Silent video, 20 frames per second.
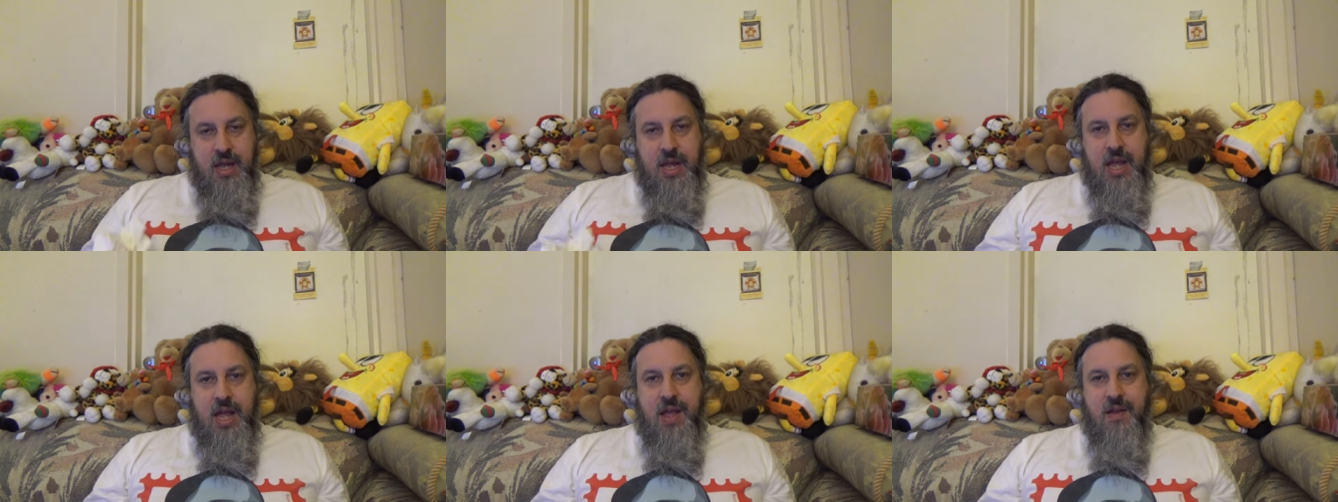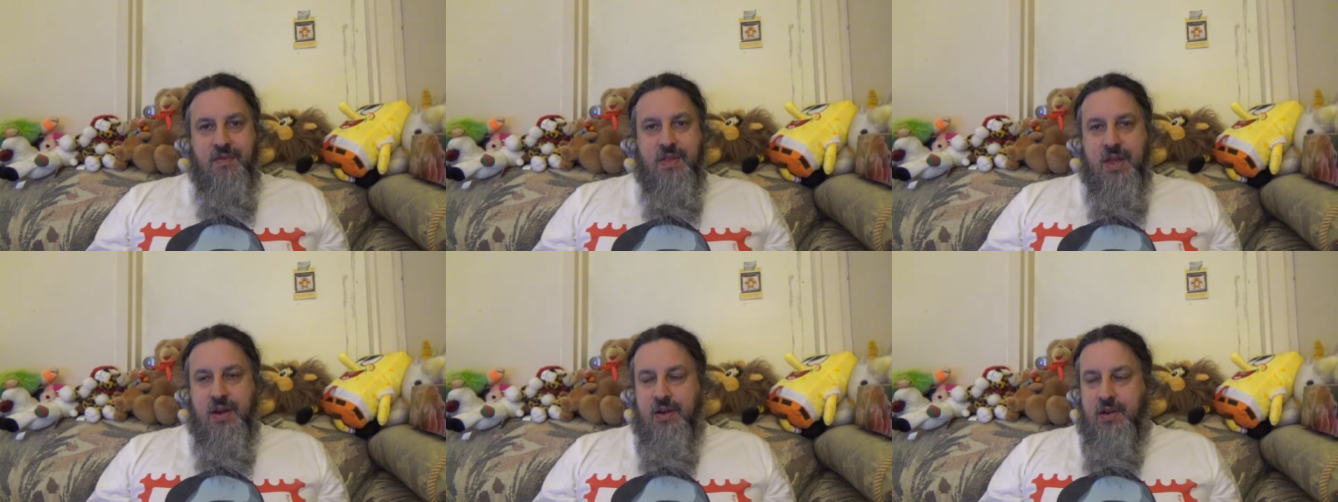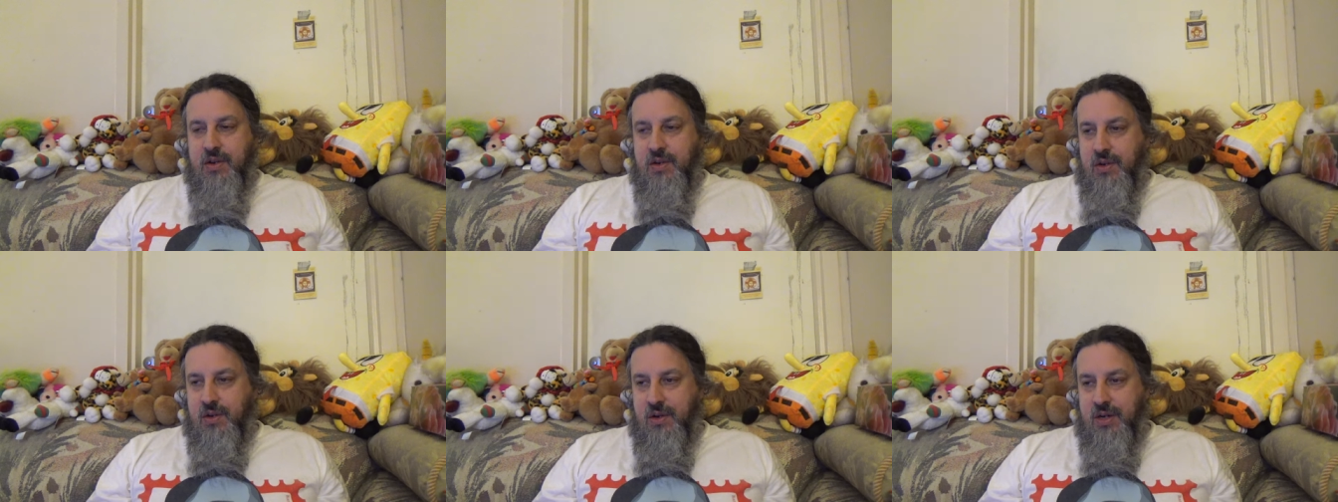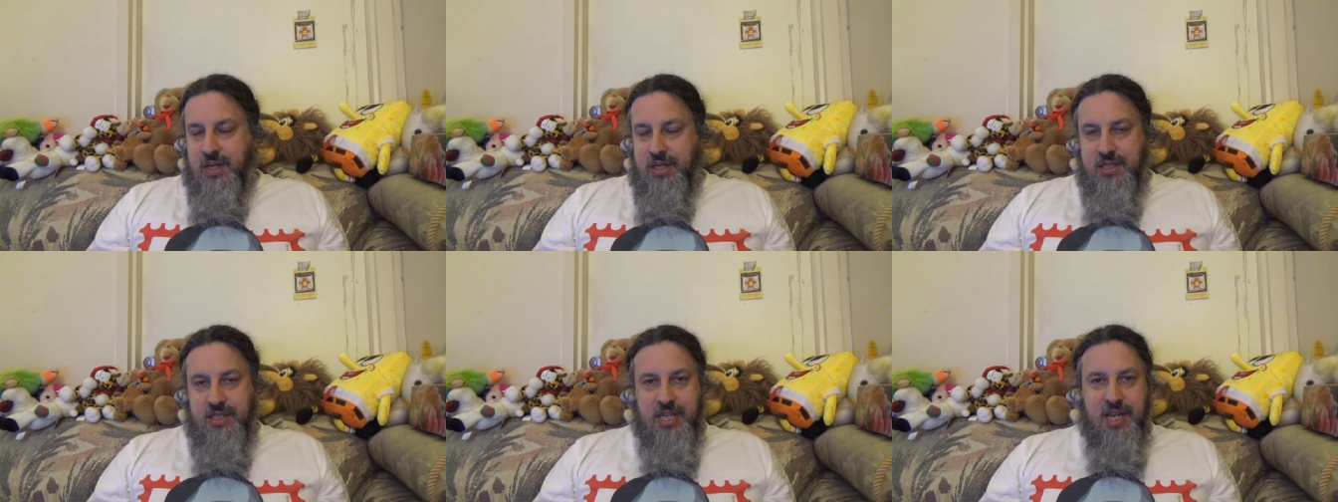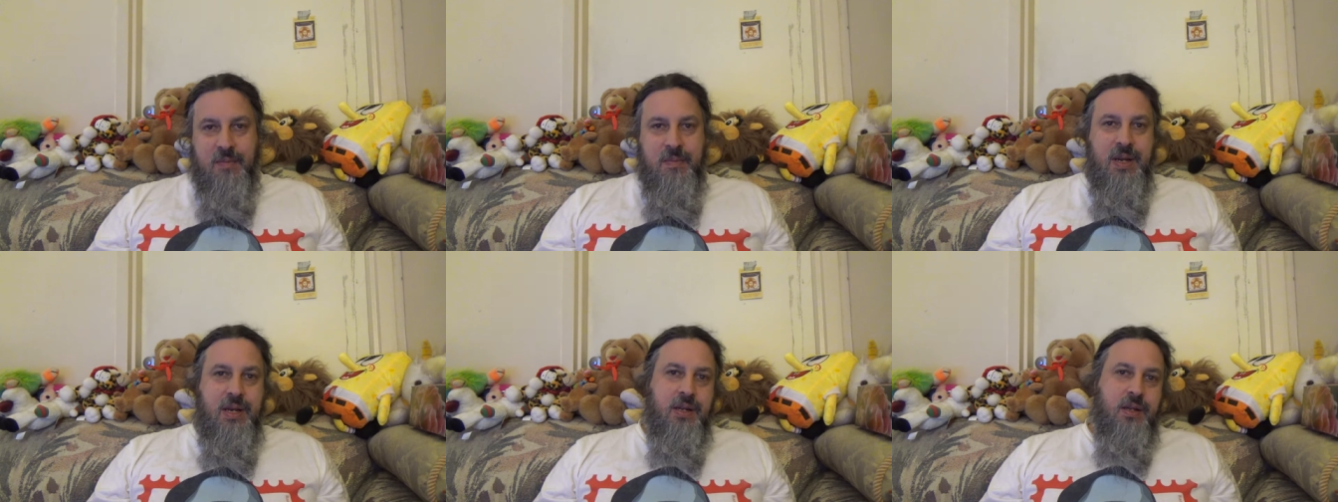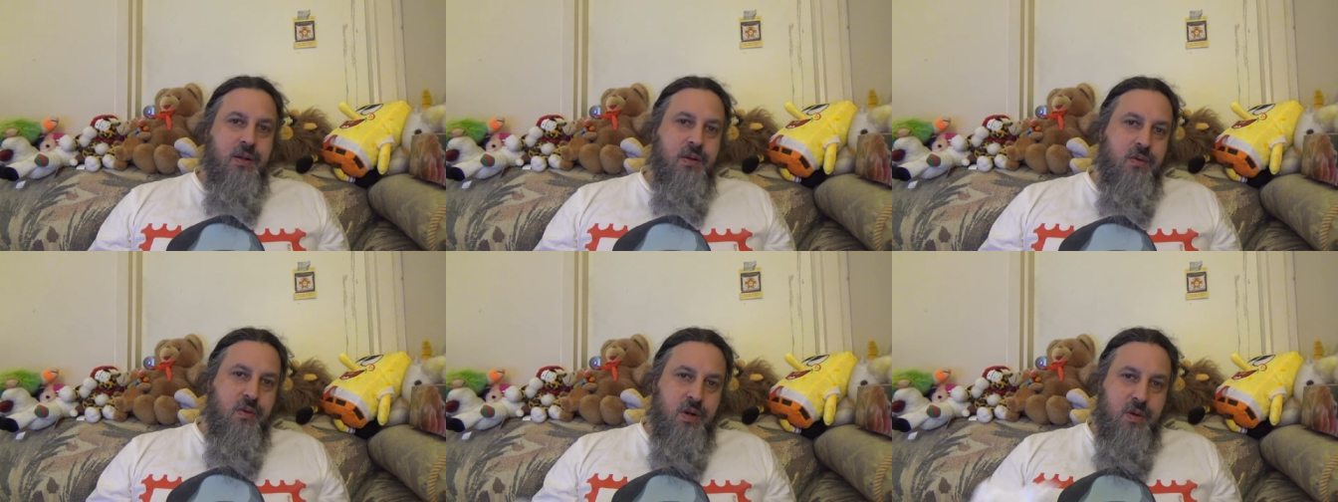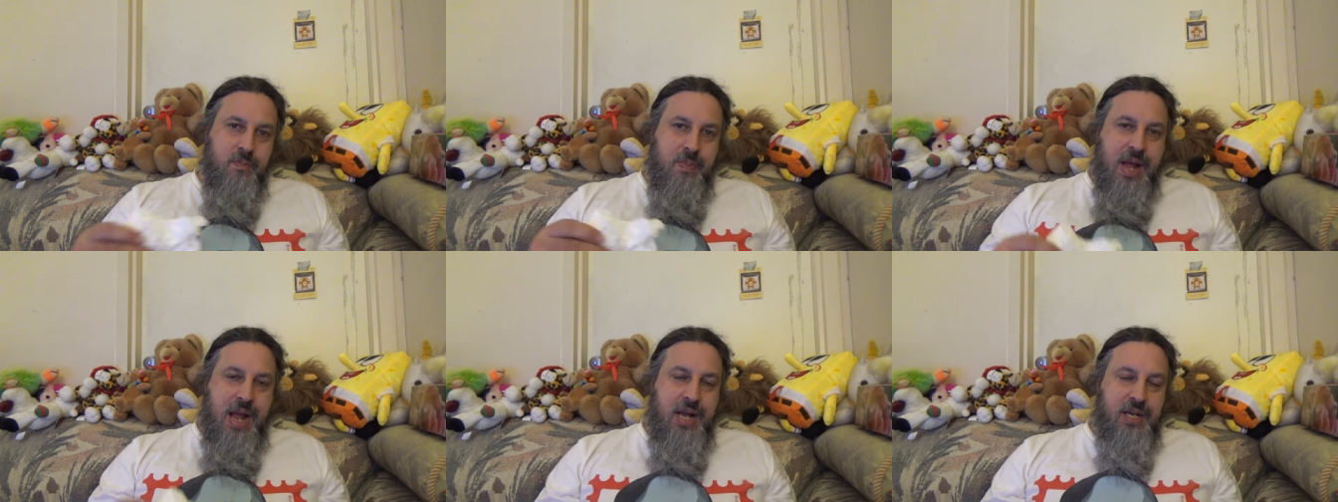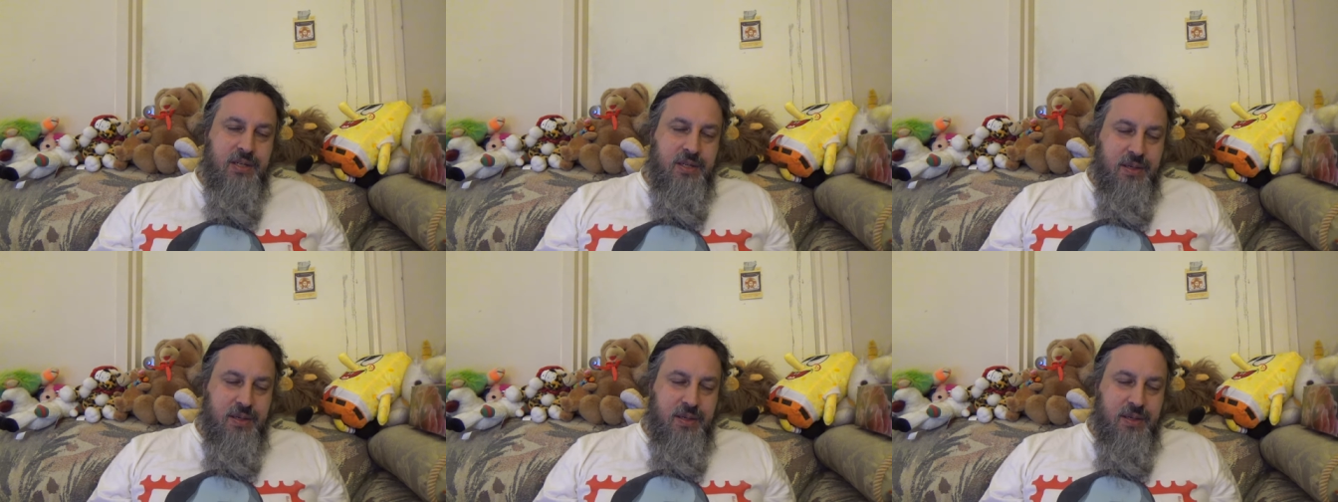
have that nerd excitement and going back